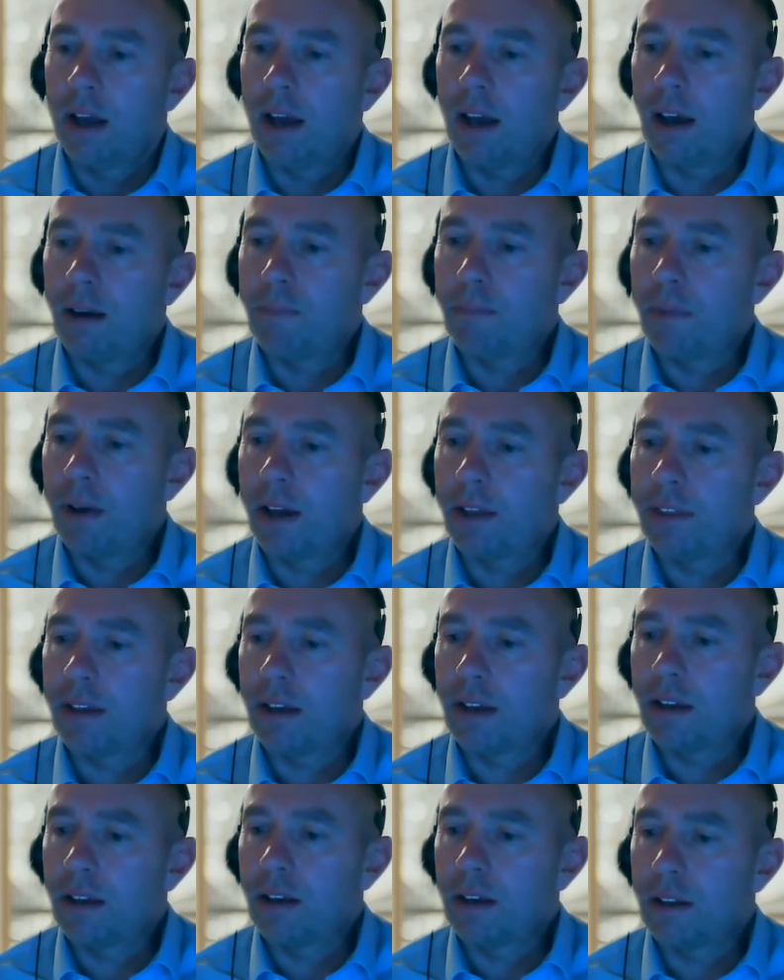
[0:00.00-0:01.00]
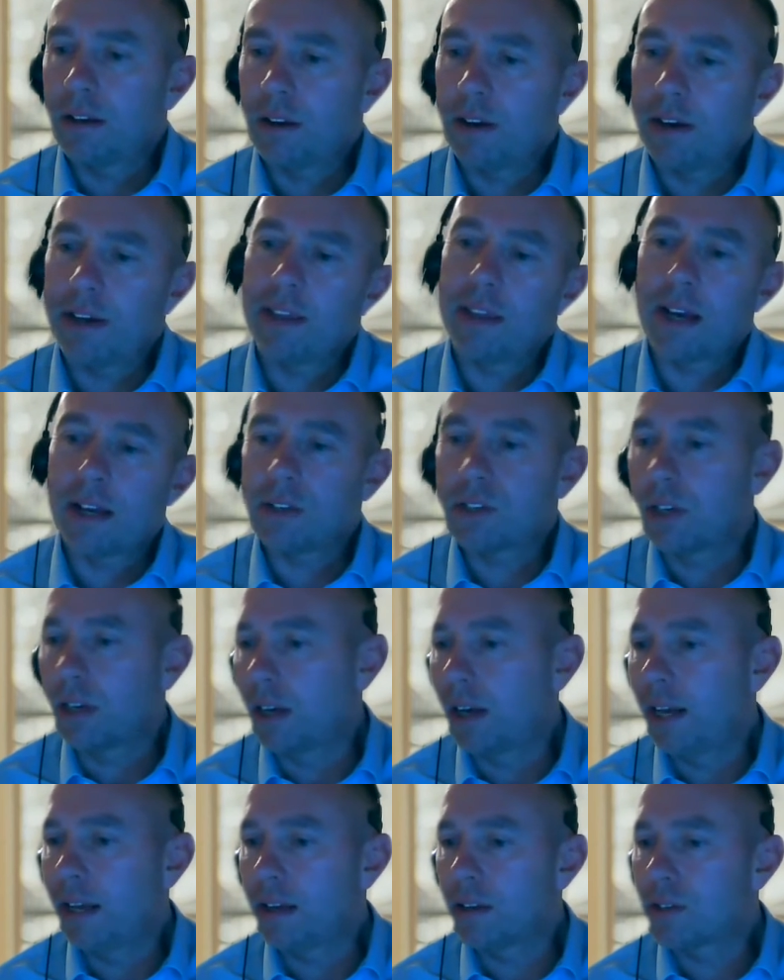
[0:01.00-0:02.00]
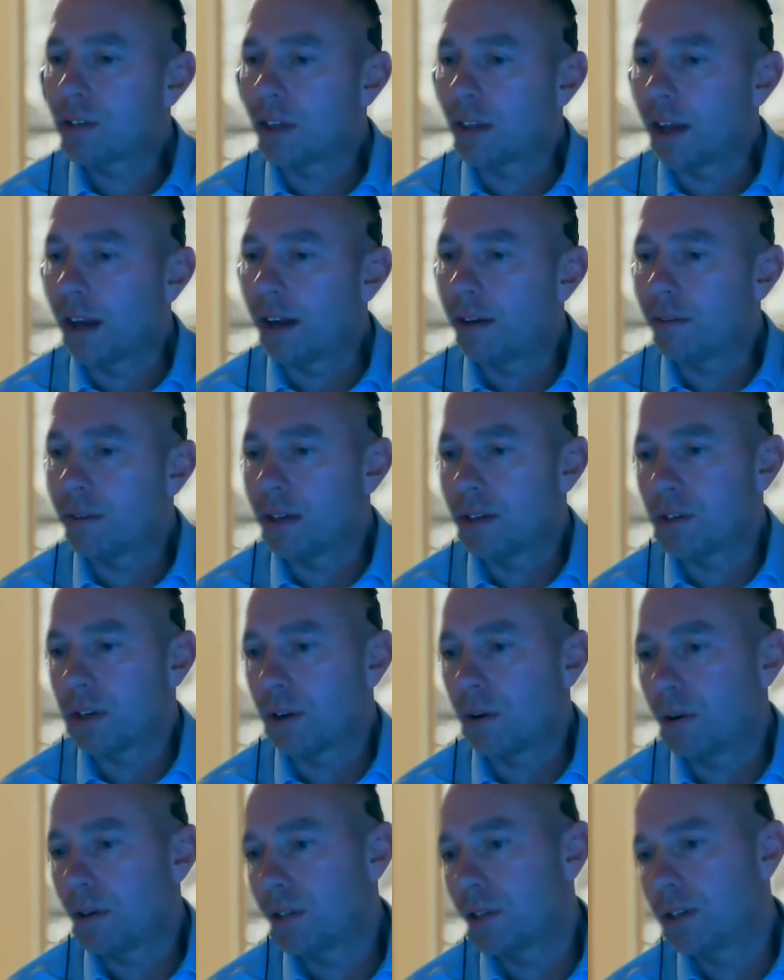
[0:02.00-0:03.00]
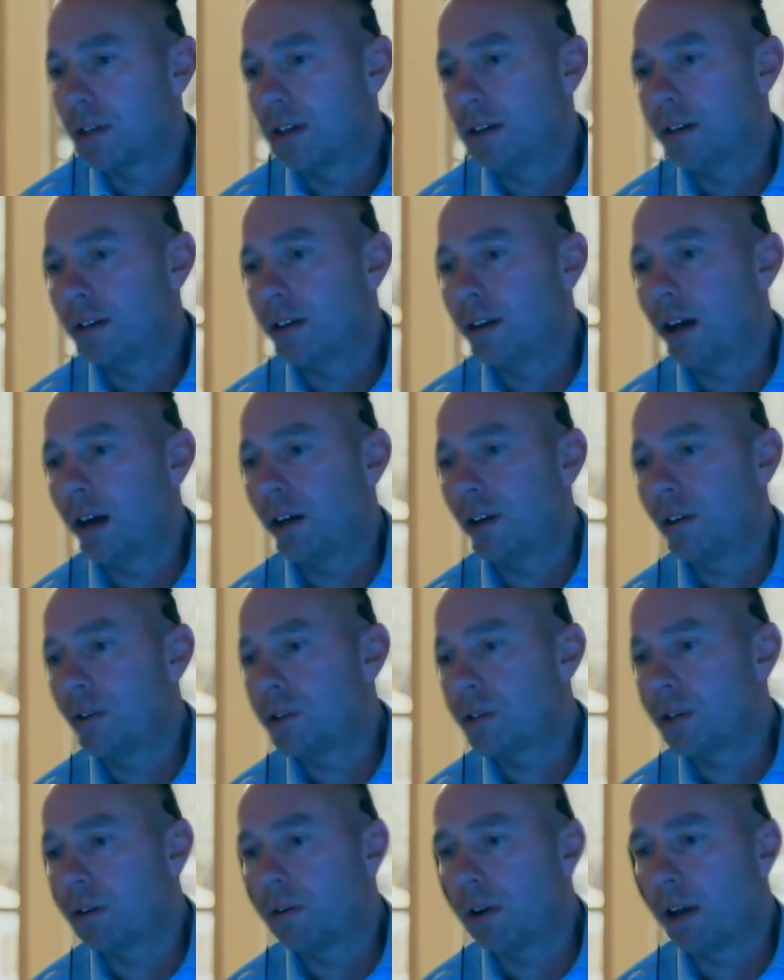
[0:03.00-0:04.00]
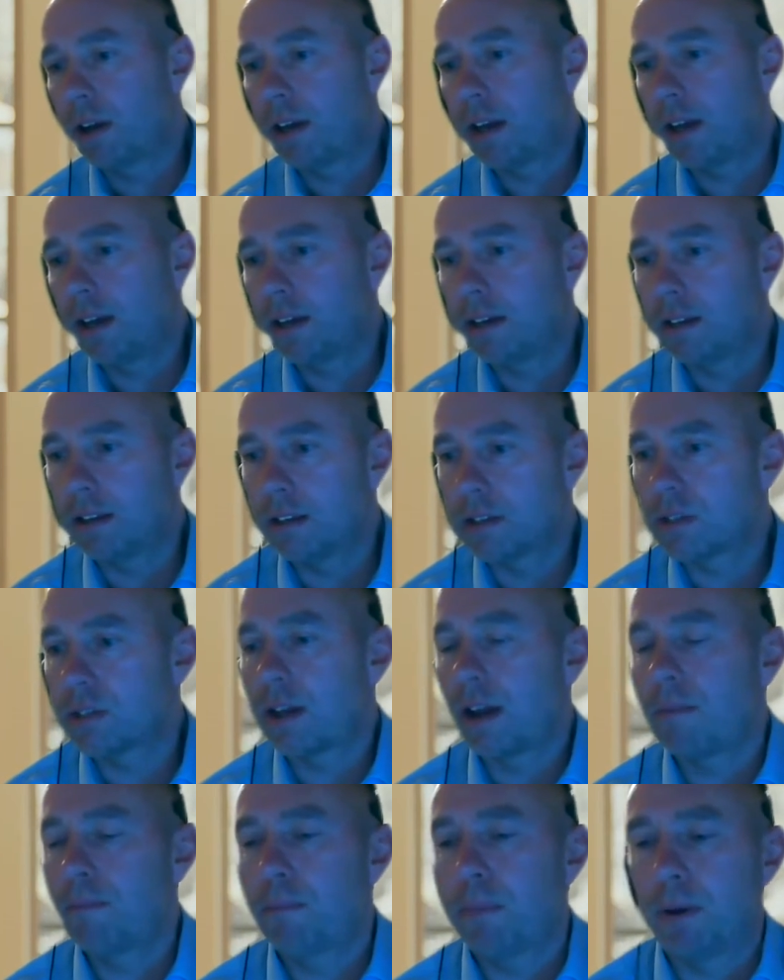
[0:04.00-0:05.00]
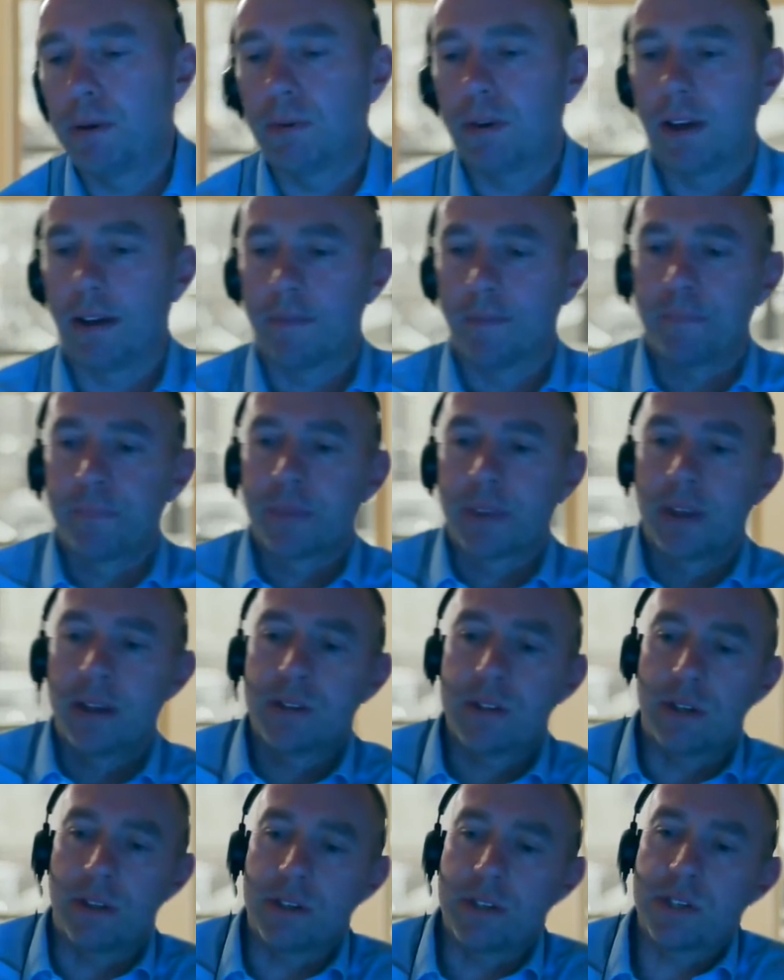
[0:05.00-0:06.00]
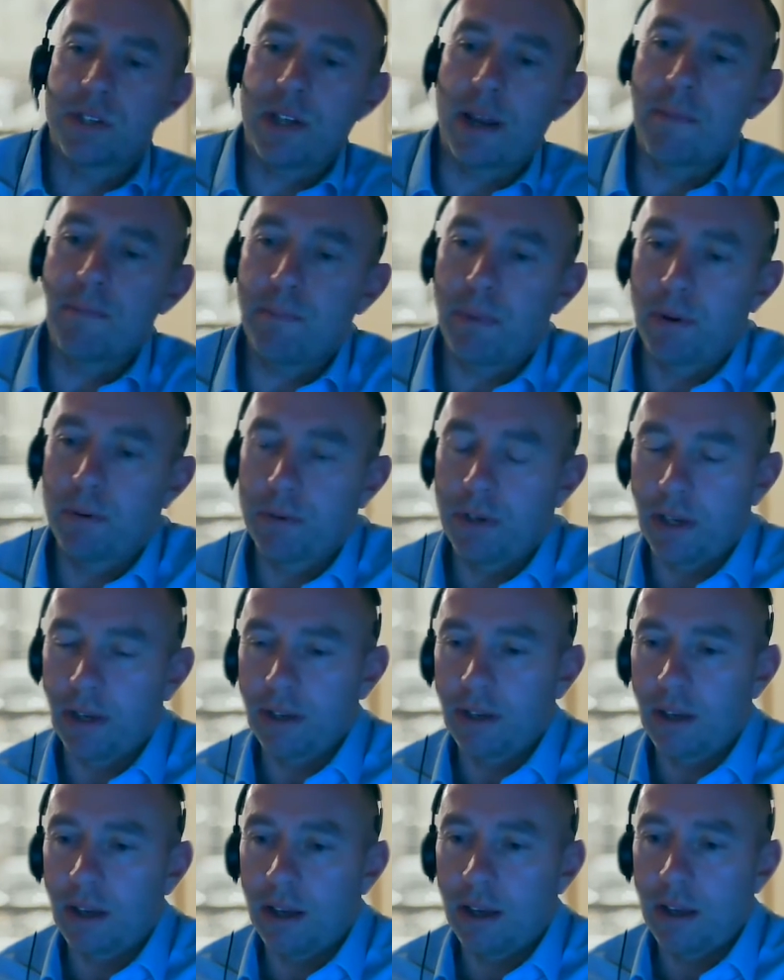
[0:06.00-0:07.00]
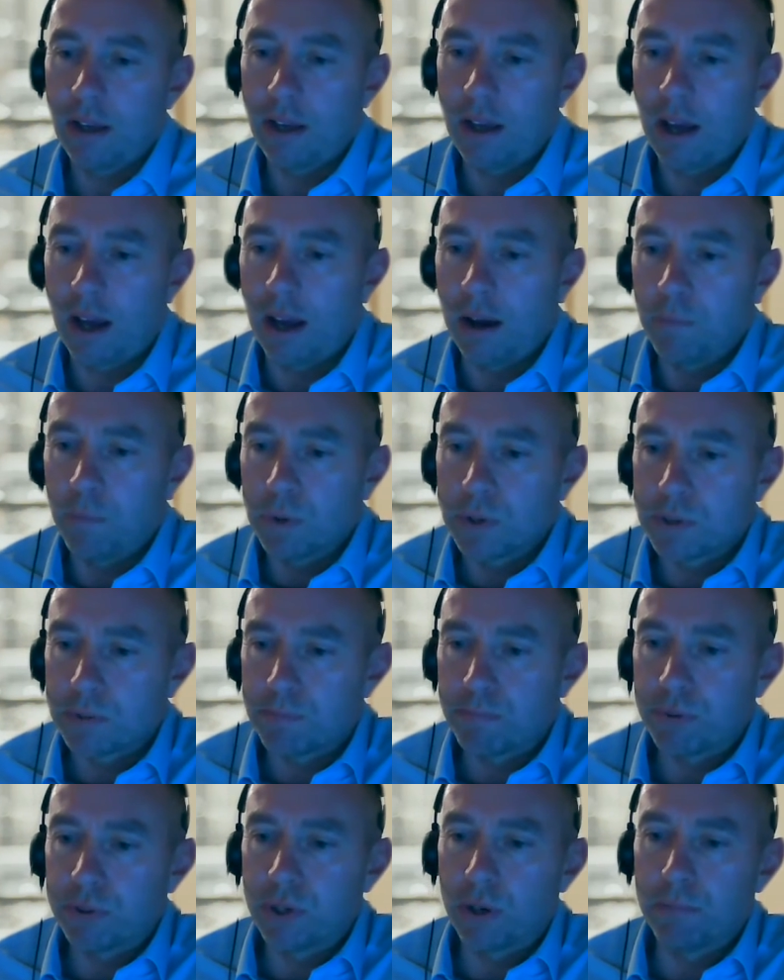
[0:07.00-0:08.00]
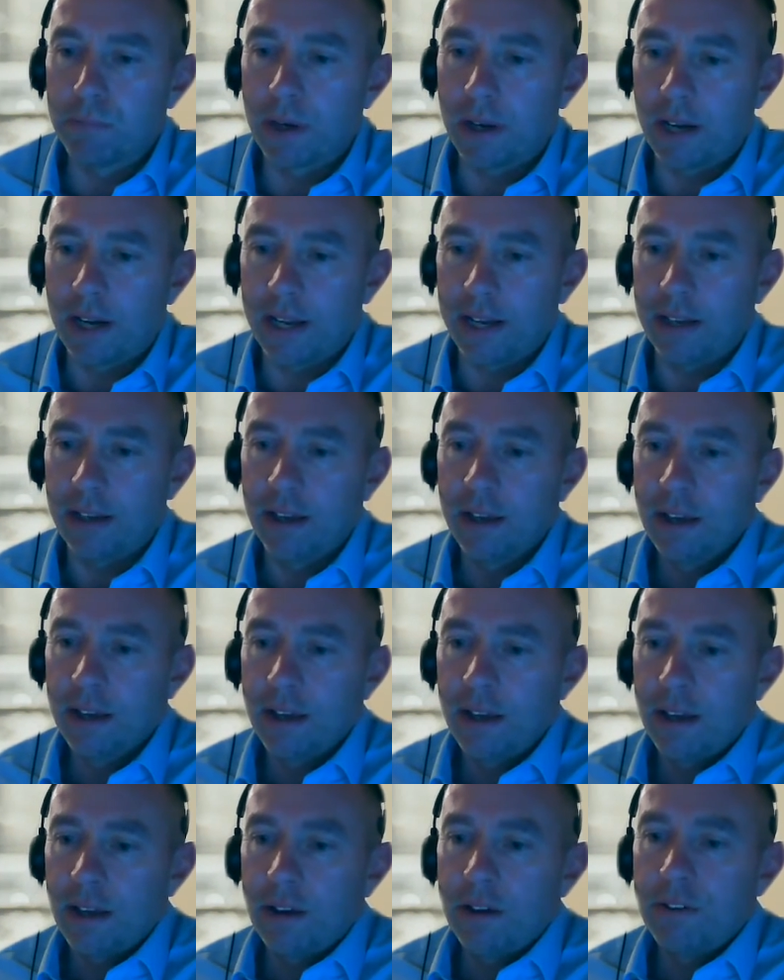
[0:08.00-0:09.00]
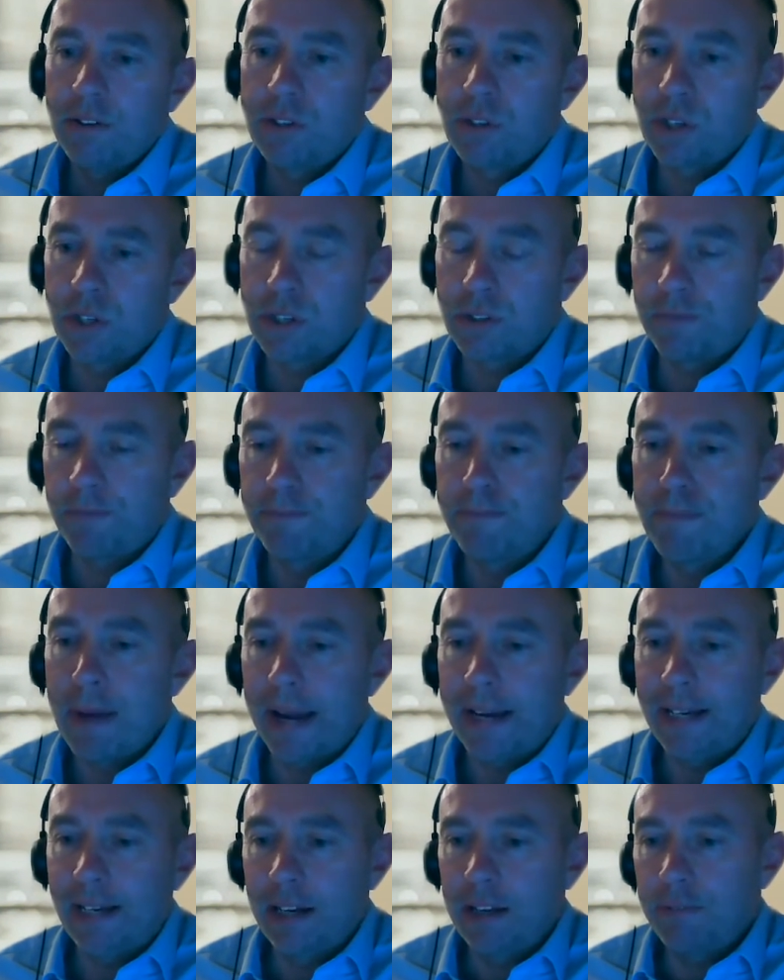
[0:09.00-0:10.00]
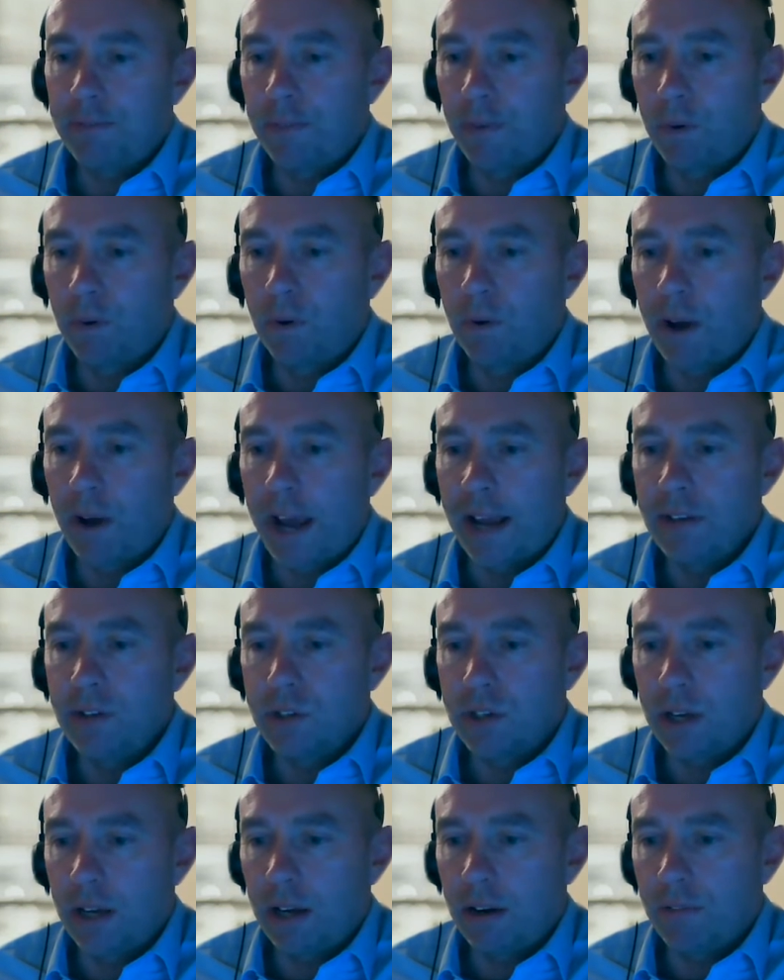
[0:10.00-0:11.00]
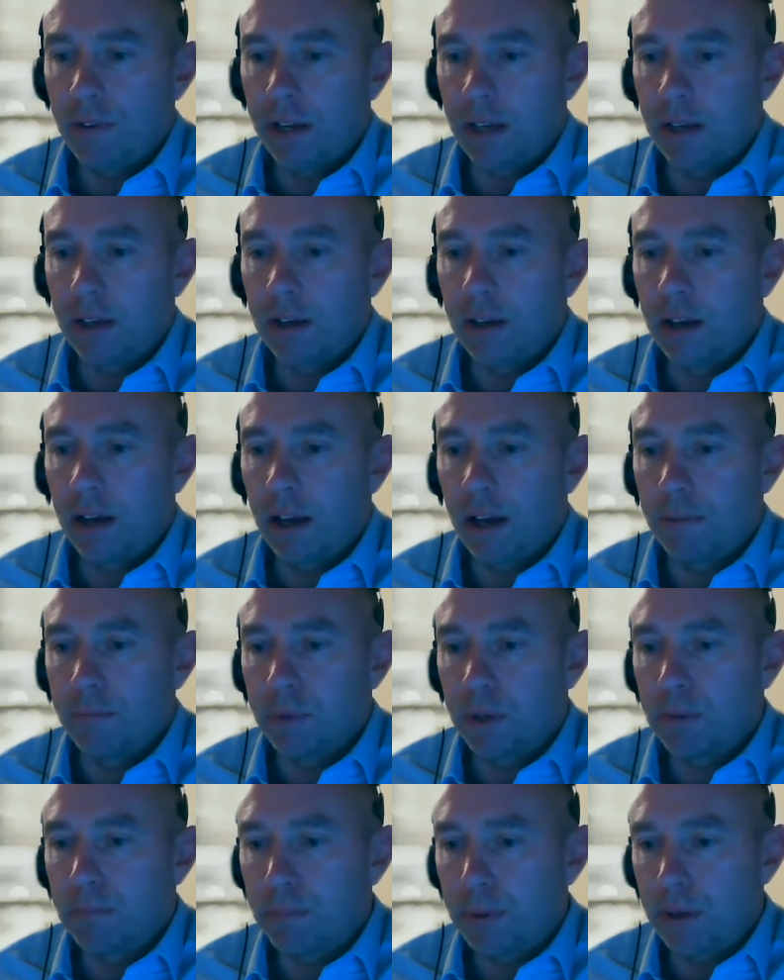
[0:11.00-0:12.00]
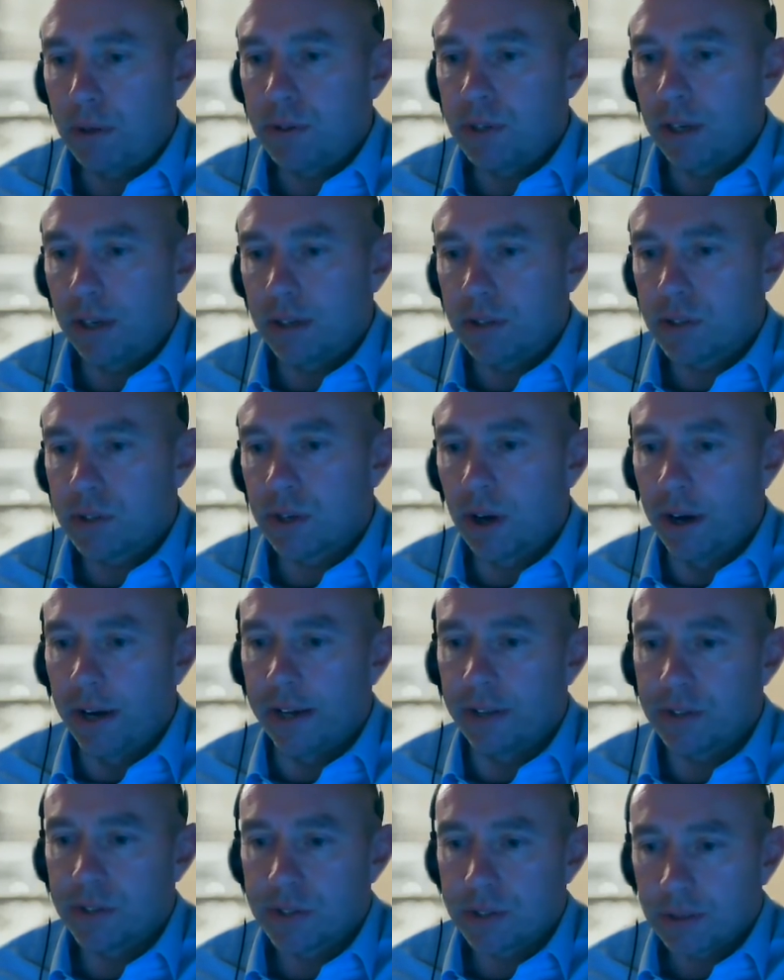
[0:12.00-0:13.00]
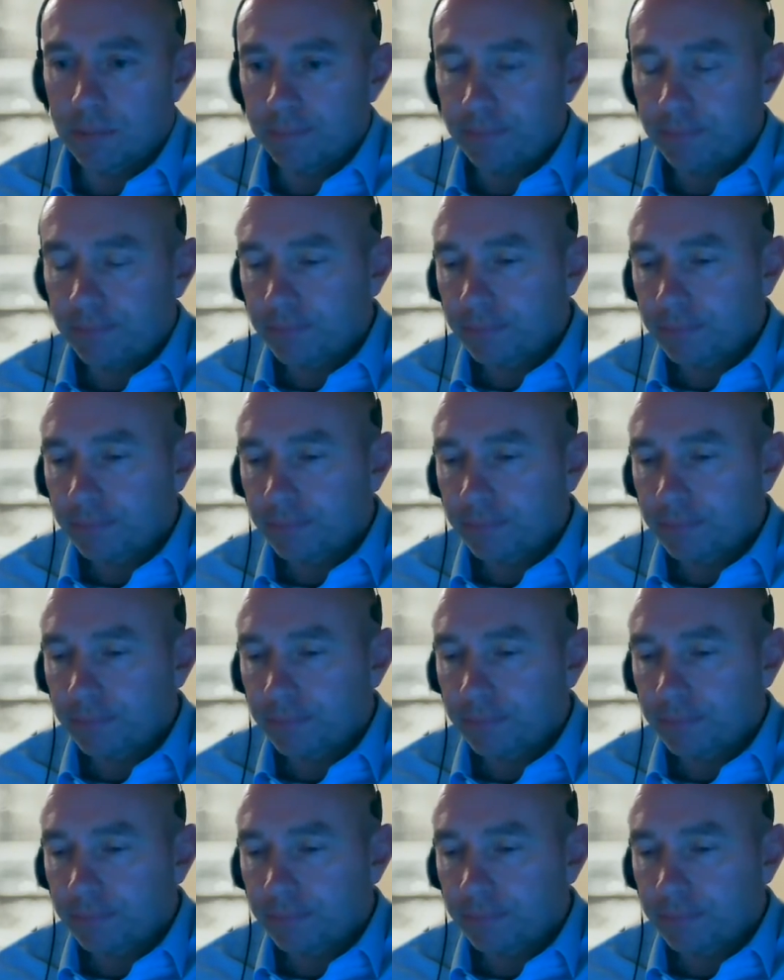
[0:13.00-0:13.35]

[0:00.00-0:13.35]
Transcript: And like actually linked to that, there's a question: are you still located in the STEM building? So the STEM building was predominantly just mainly for engineering, computing and science.